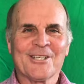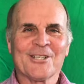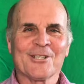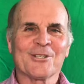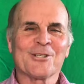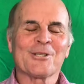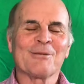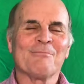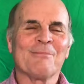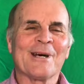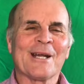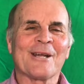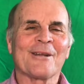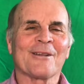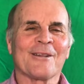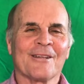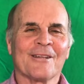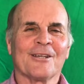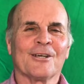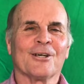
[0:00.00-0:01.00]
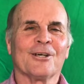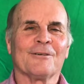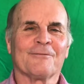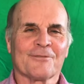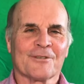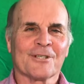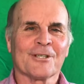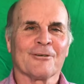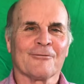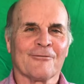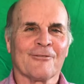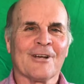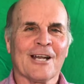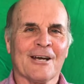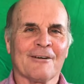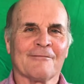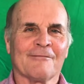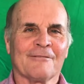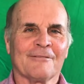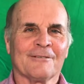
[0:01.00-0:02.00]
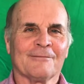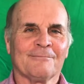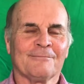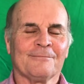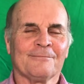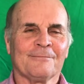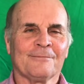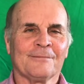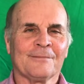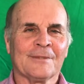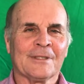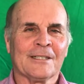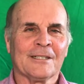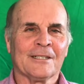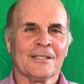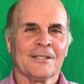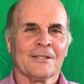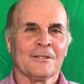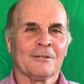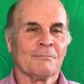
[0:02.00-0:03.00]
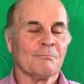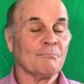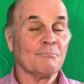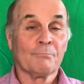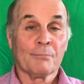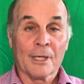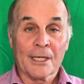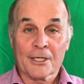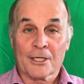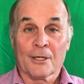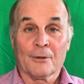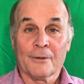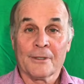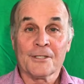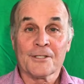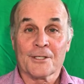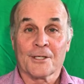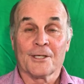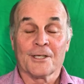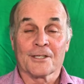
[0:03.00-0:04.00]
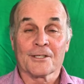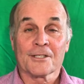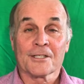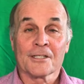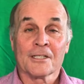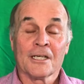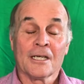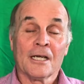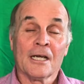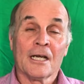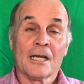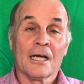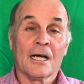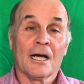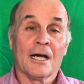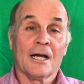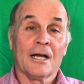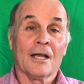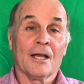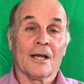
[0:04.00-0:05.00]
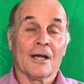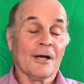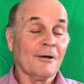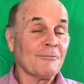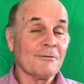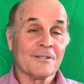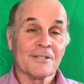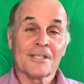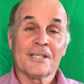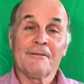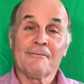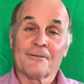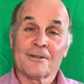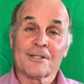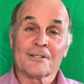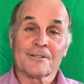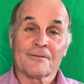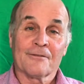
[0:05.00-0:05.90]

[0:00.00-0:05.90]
This is the month of self-love. By coincidence, I received this